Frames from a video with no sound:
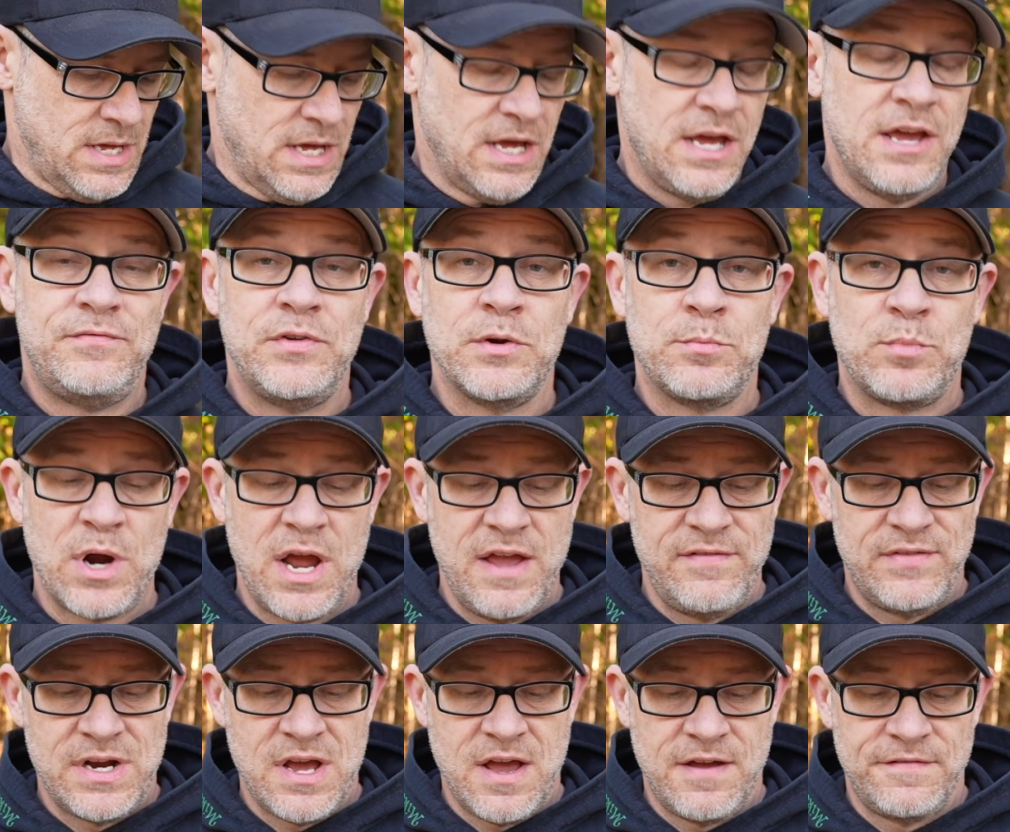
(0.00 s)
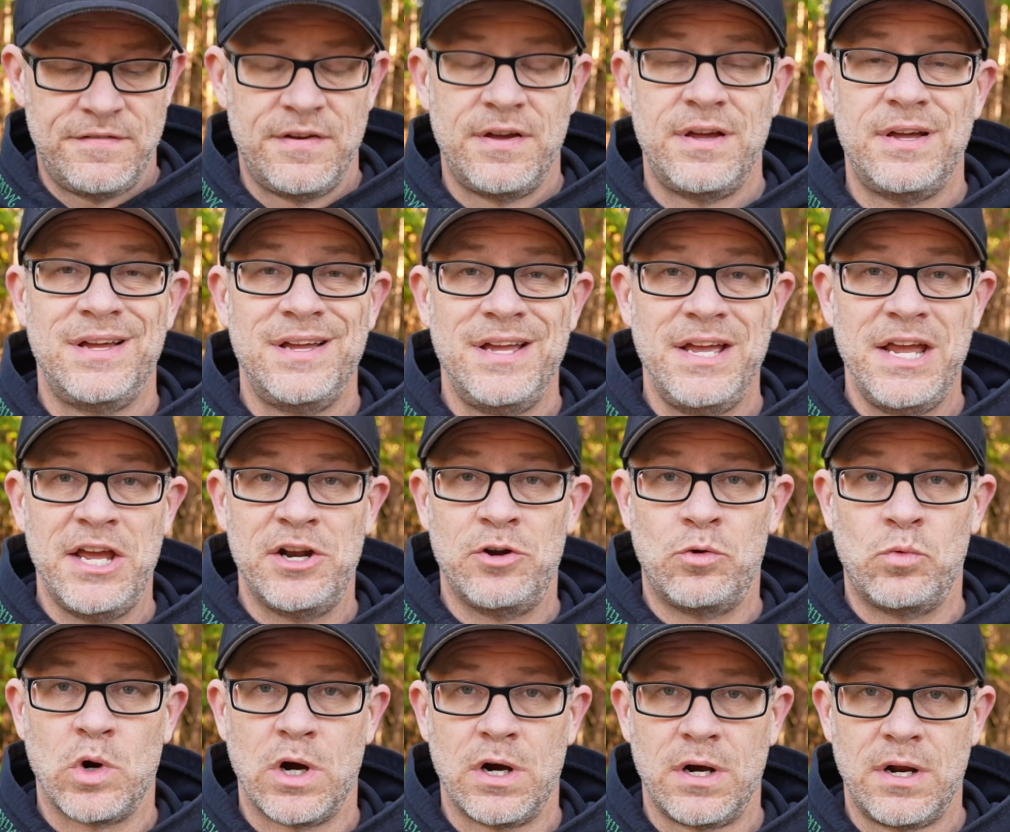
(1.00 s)
if you're brave enough,
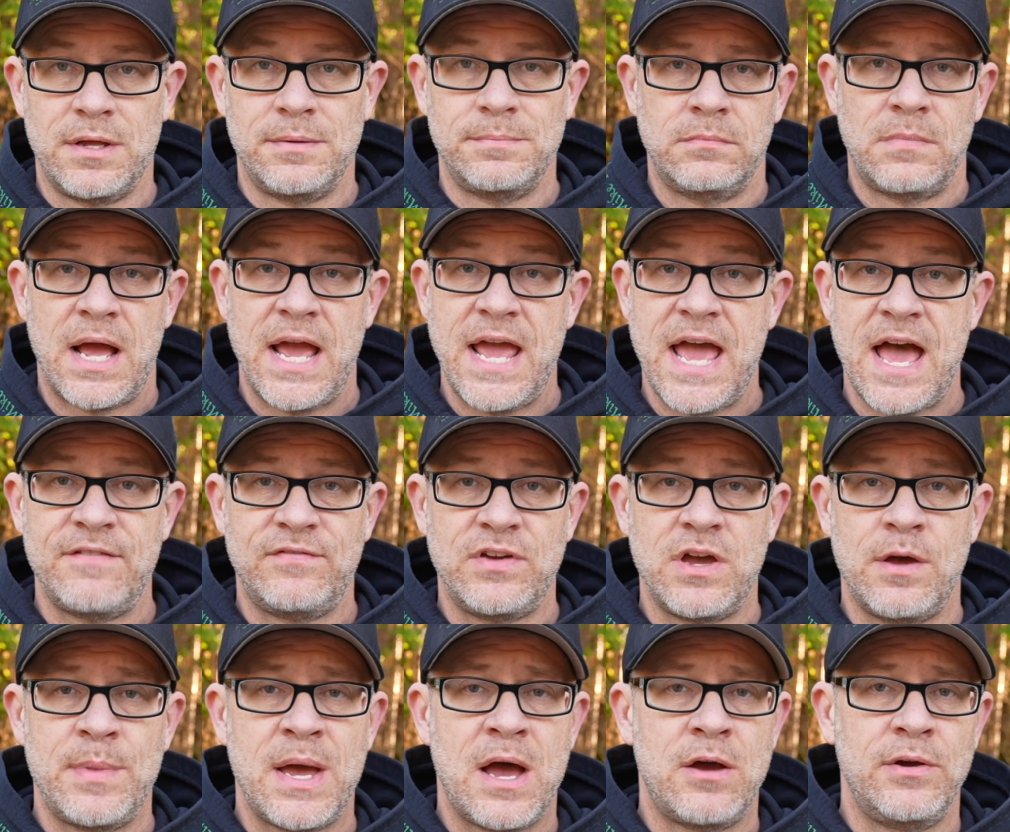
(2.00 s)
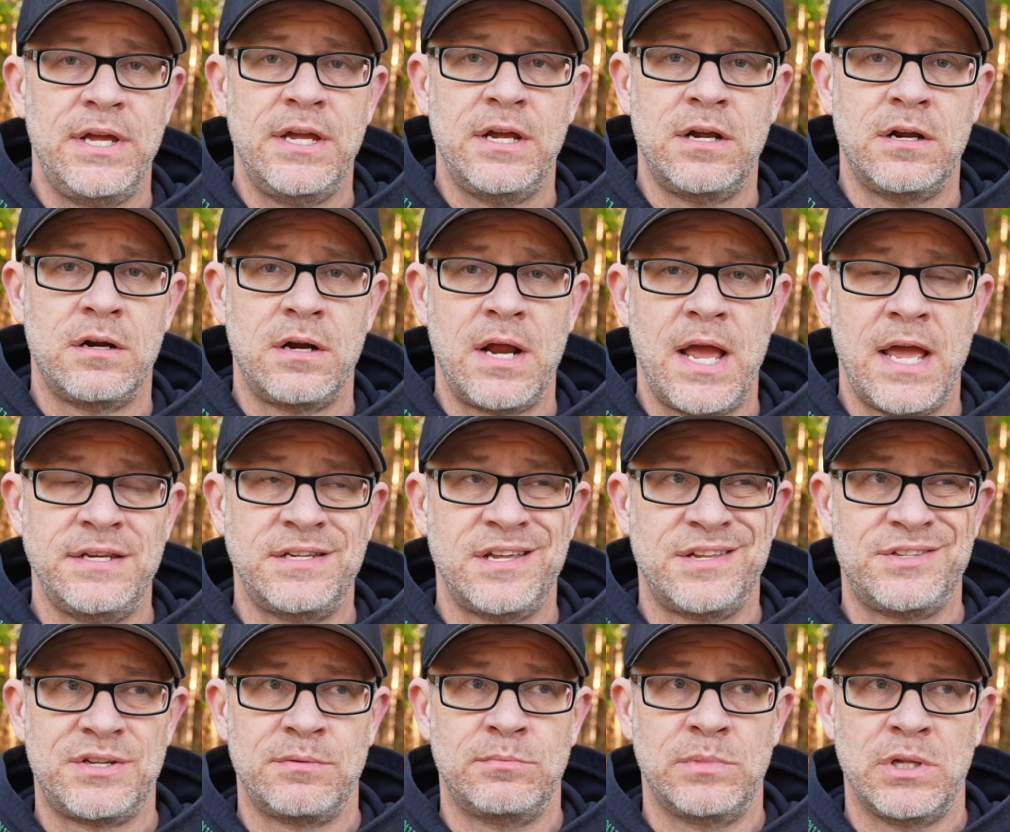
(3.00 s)
it'll work. I have come out here and
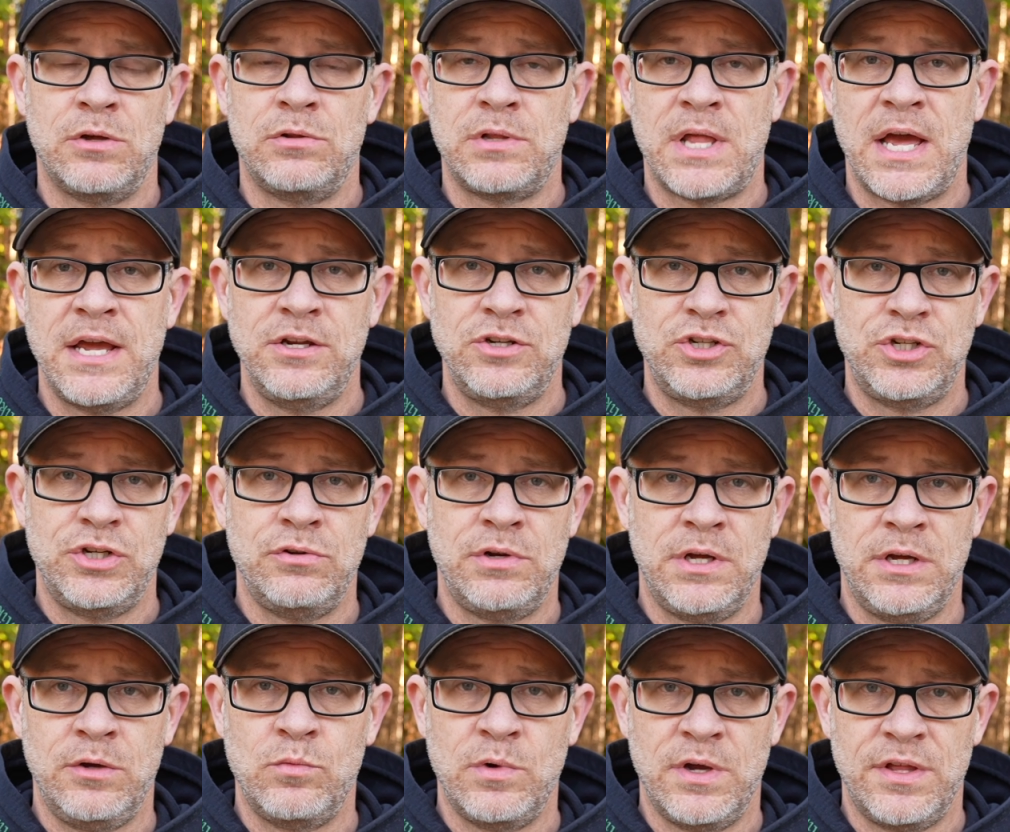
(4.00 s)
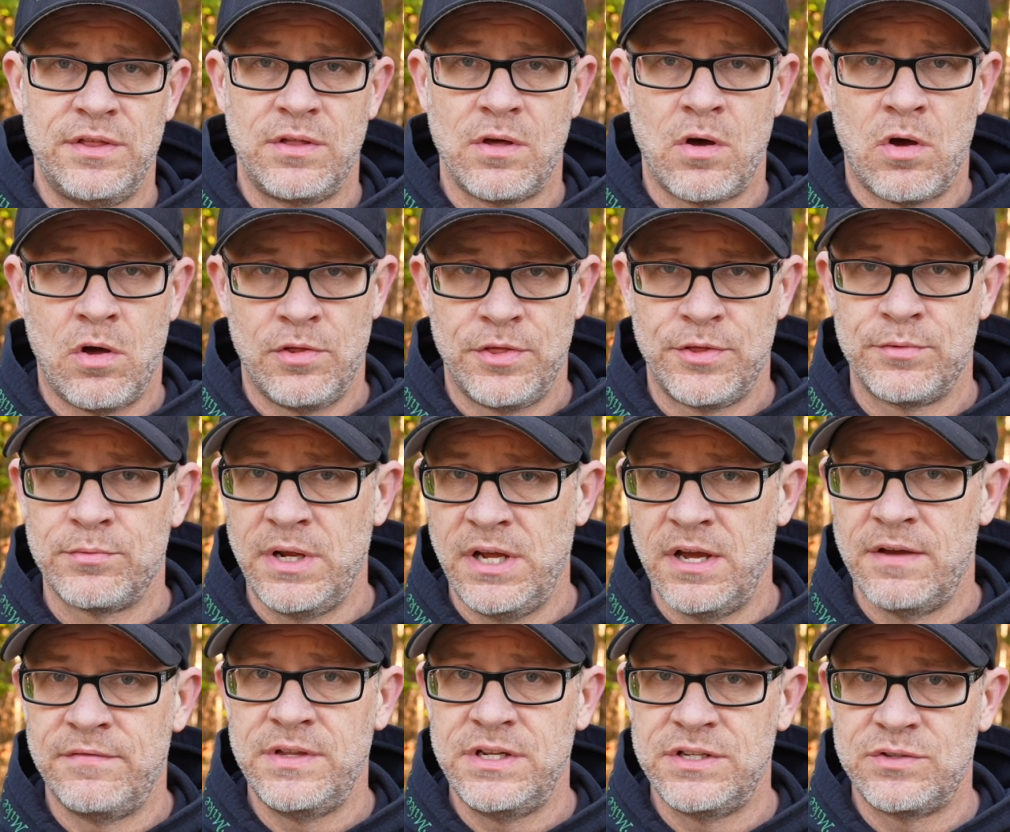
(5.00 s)
done some low light shooting with all three
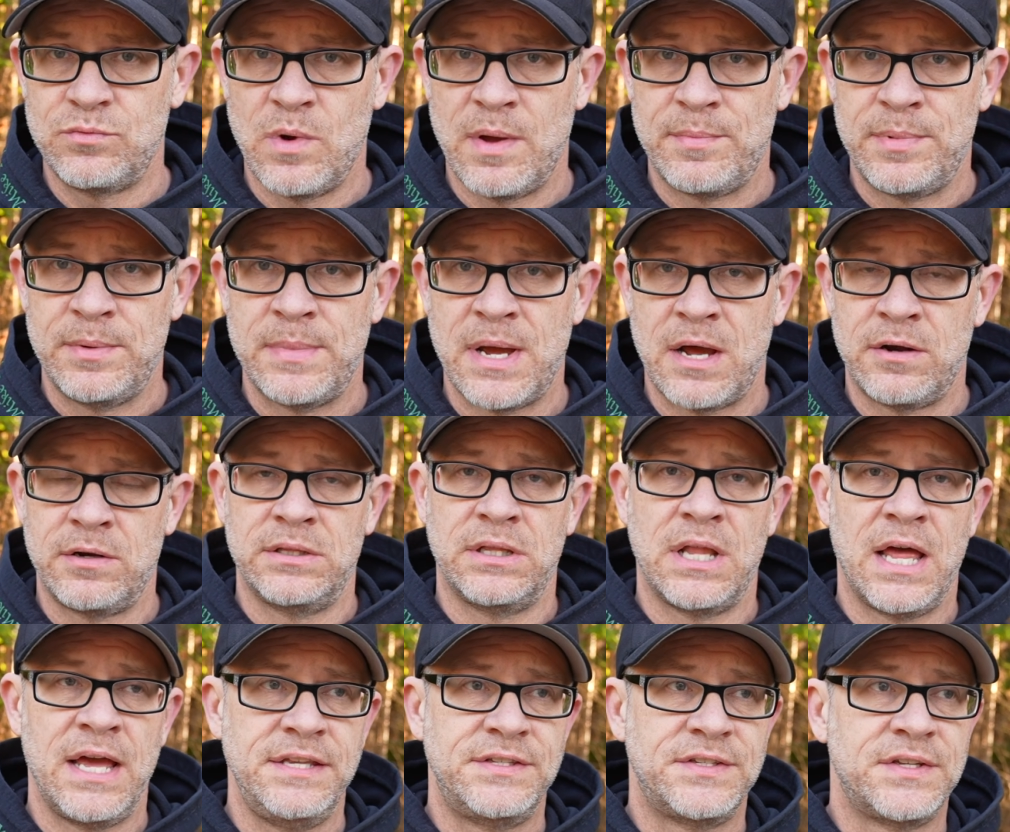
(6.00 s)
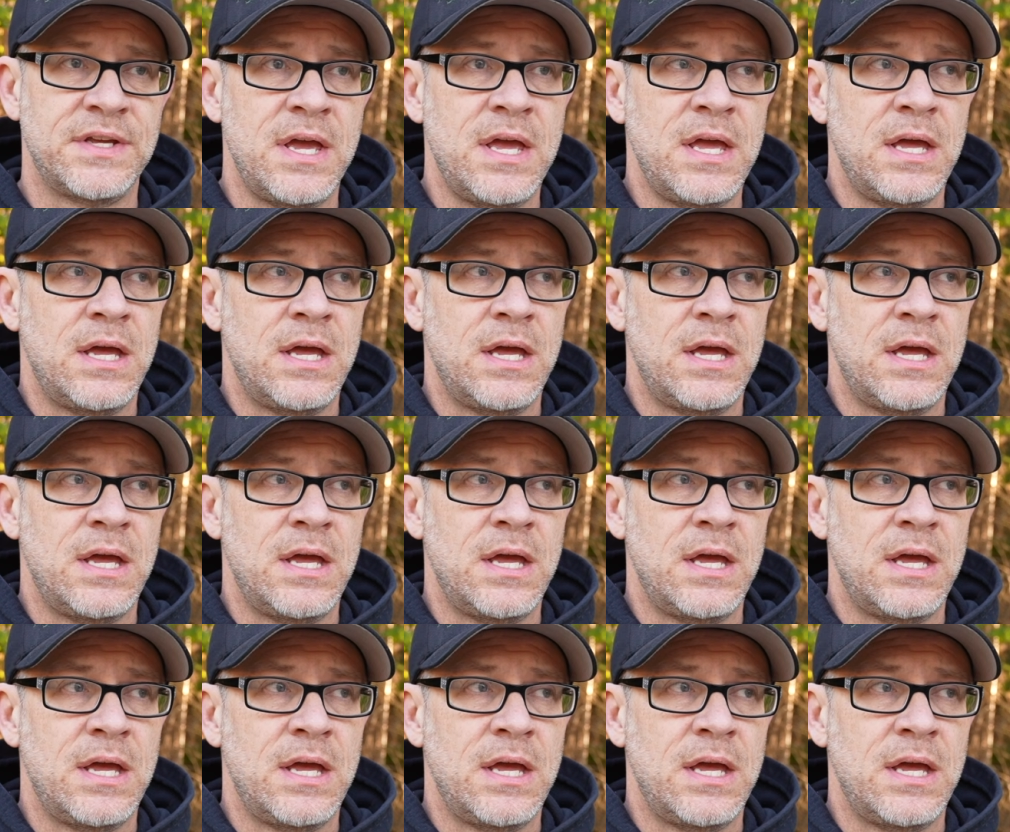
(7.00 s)
of these weapon mounted lights.